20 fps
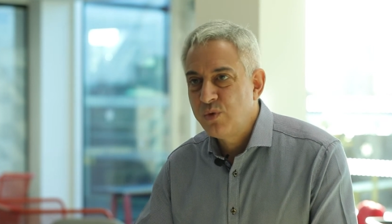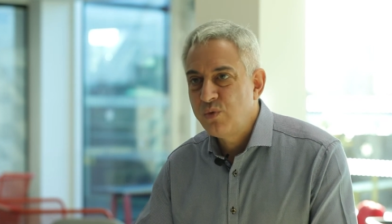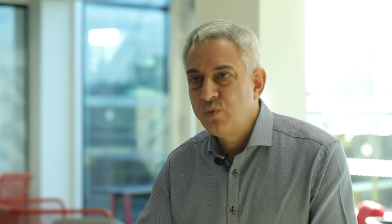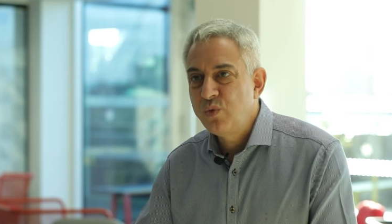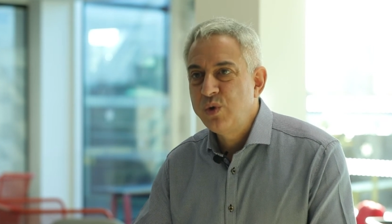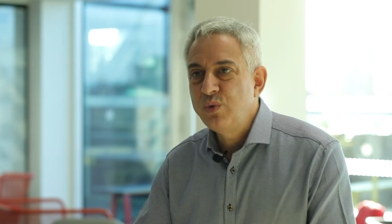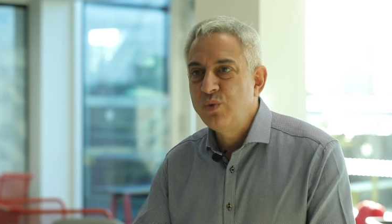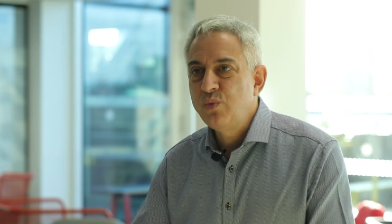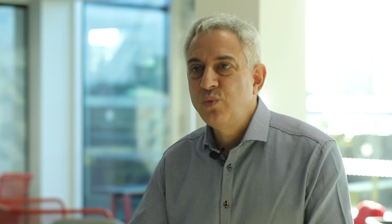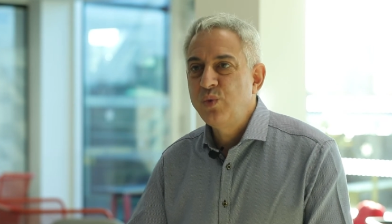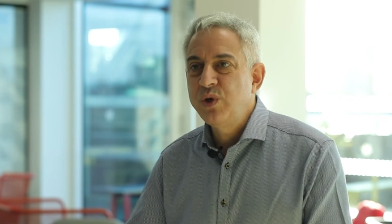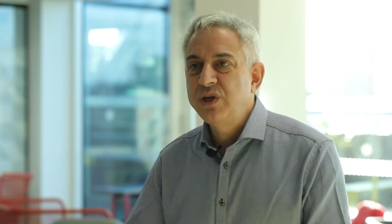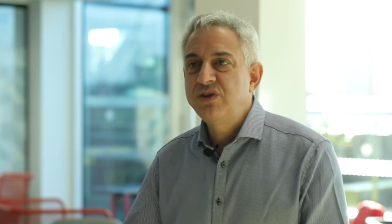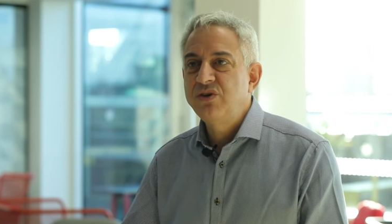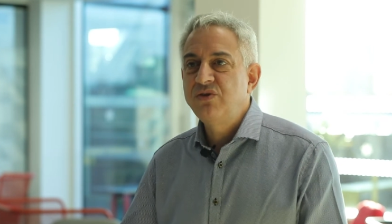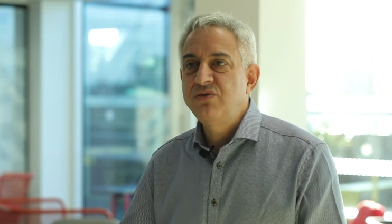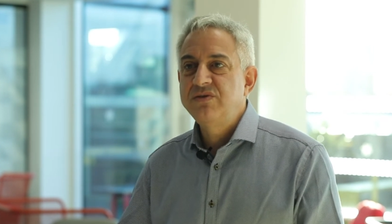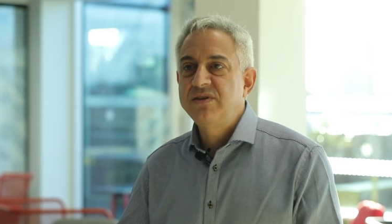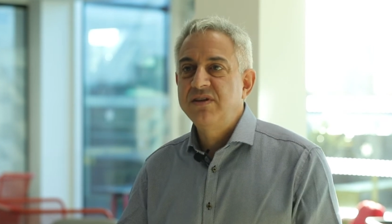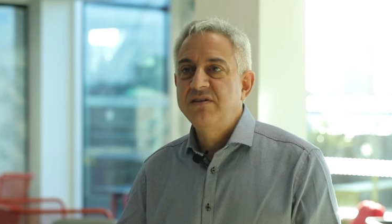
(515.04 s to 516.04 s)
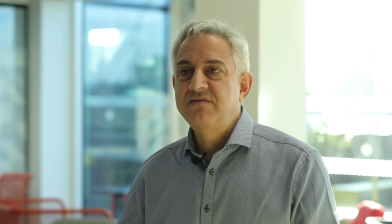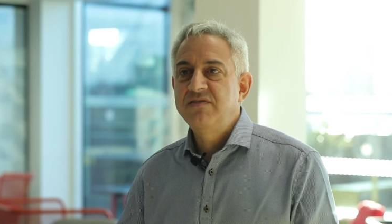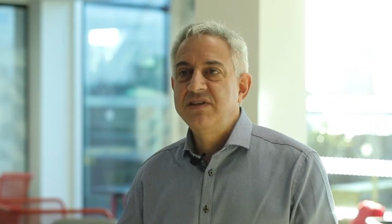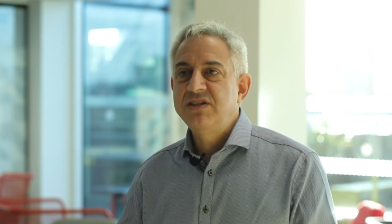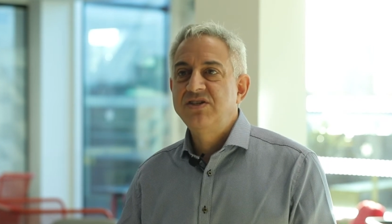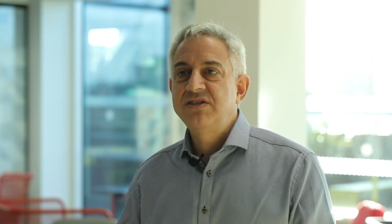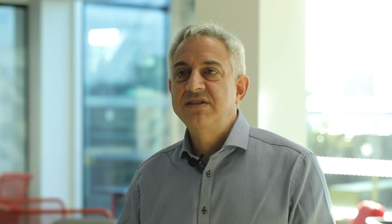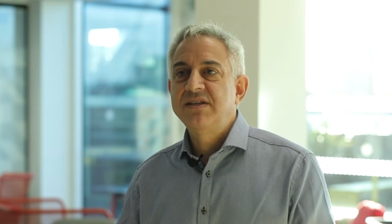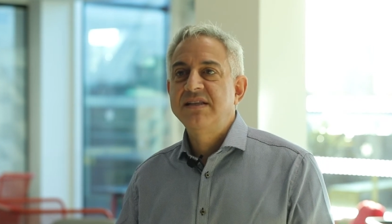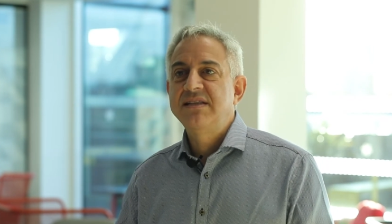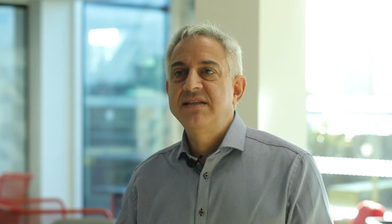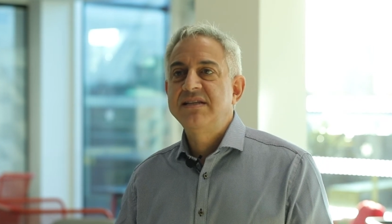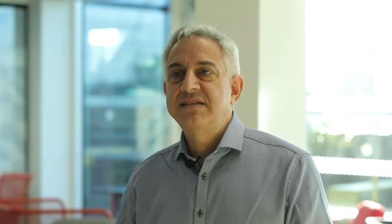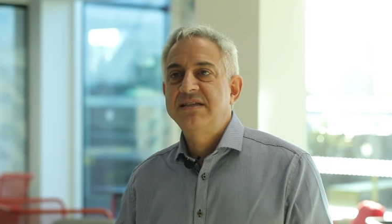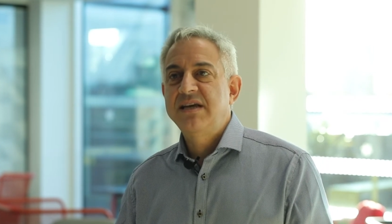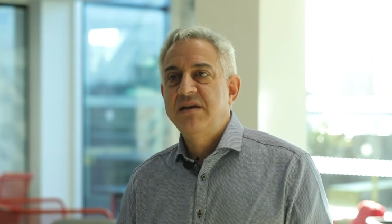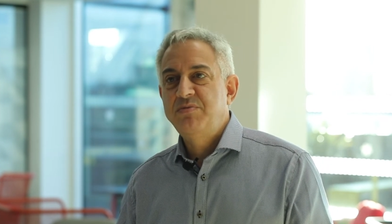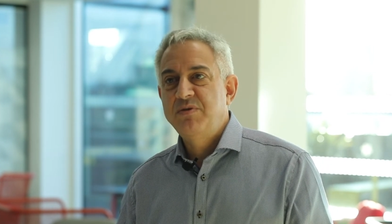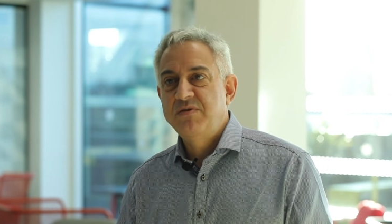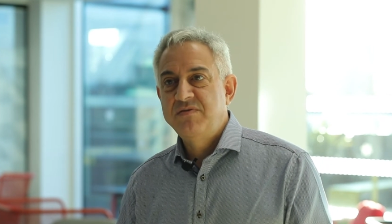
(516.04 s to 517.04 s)
we don't envision that this
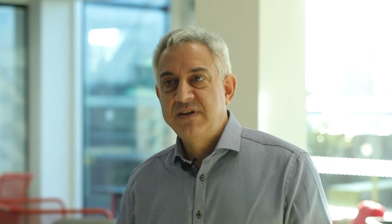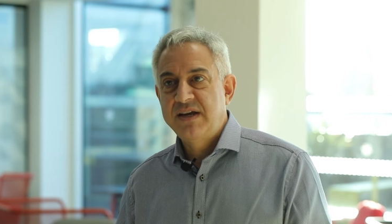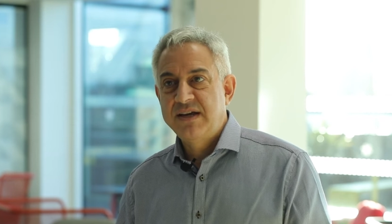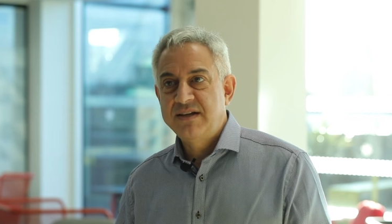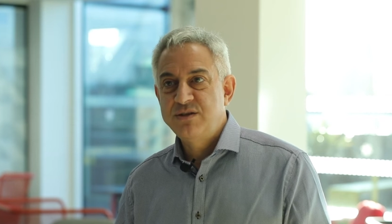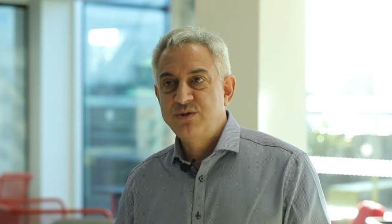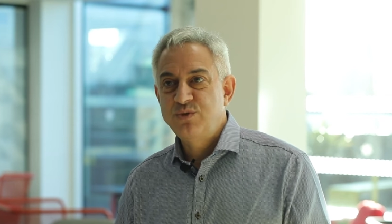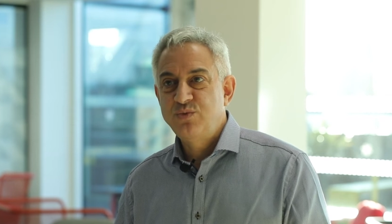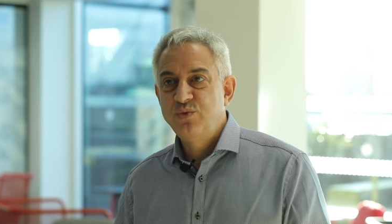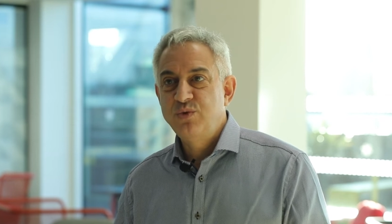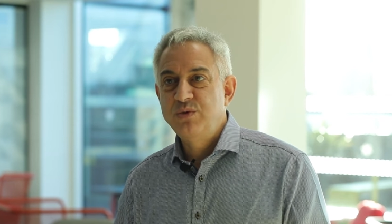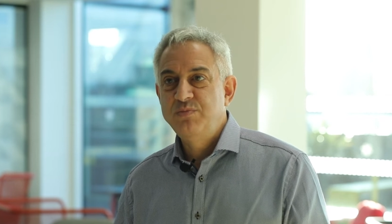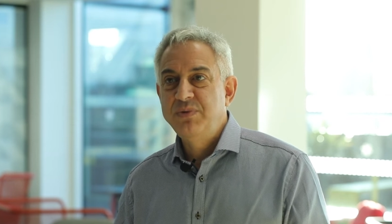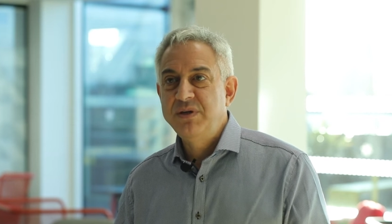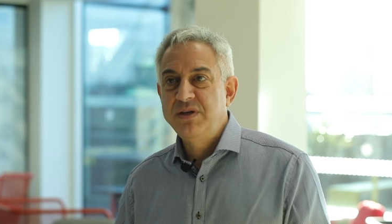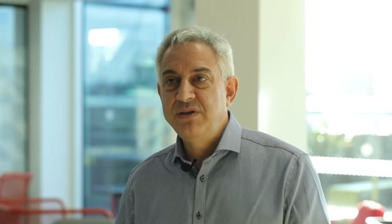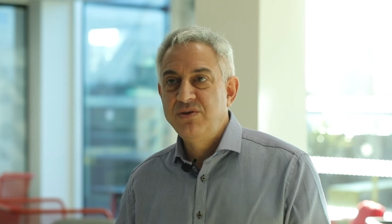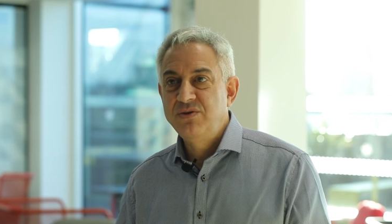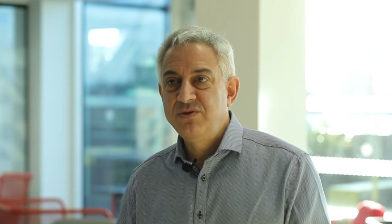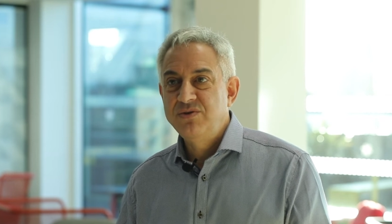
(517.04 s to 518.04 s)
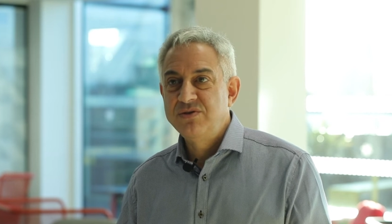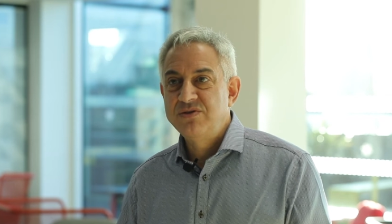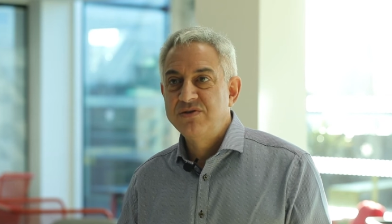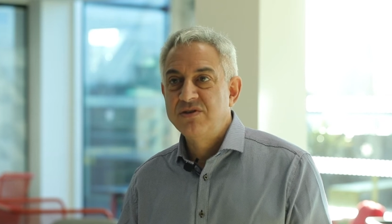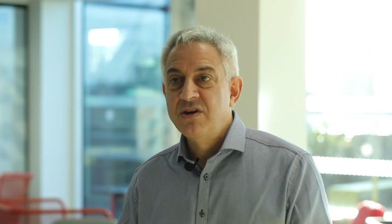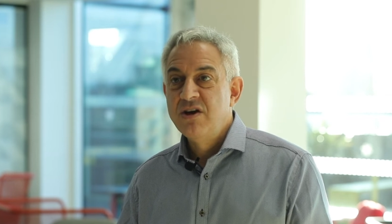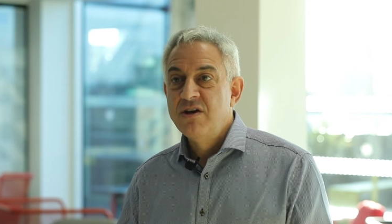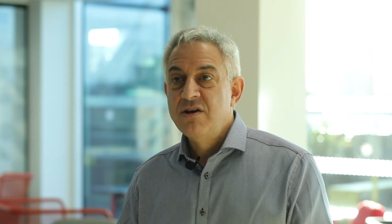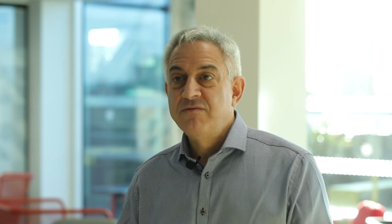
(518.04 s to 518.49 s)
type of test would be used